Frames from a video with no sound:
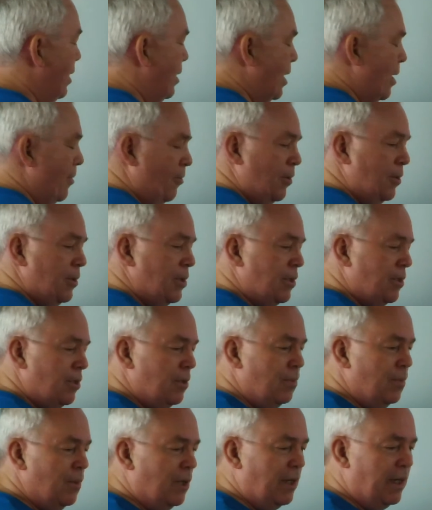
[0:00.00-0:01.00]
in deference
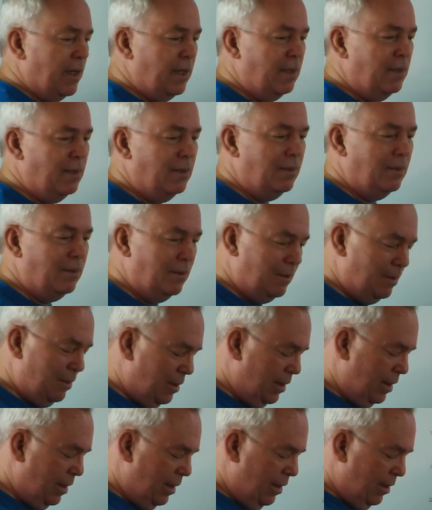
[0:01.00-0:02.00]
to my
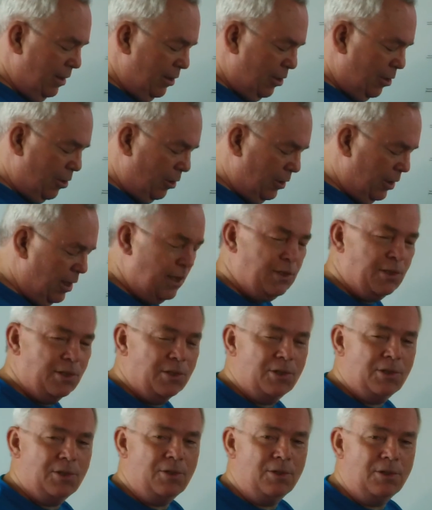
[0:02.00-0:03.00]
colleagues
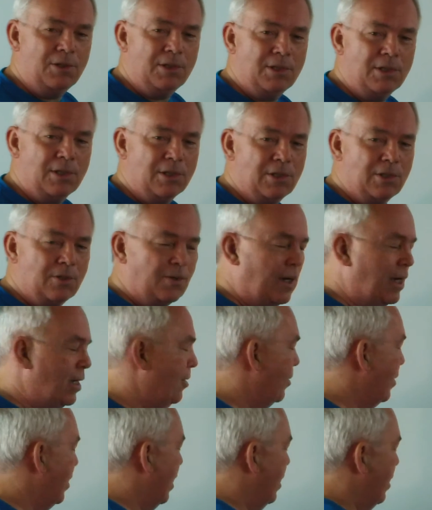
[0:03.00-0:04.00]
and students in
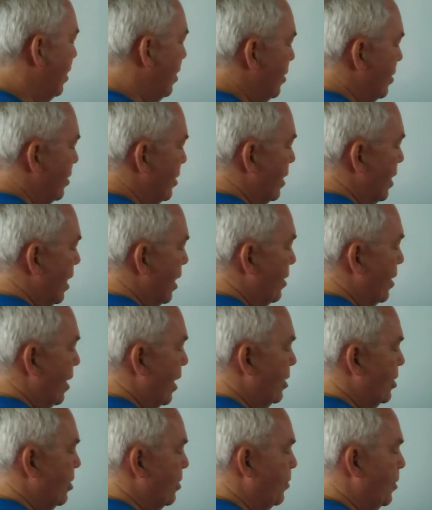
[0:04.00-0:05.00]
Australia, I'm going to use the
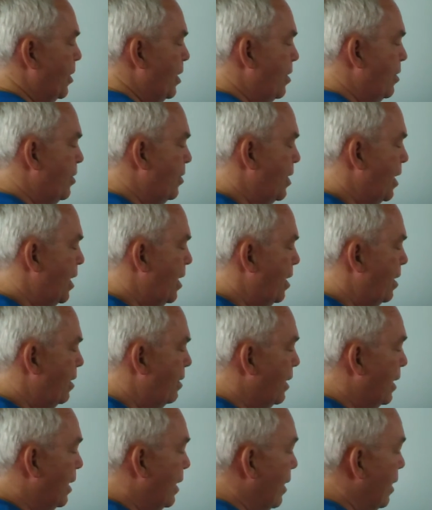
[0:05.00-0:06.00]
notation we use here.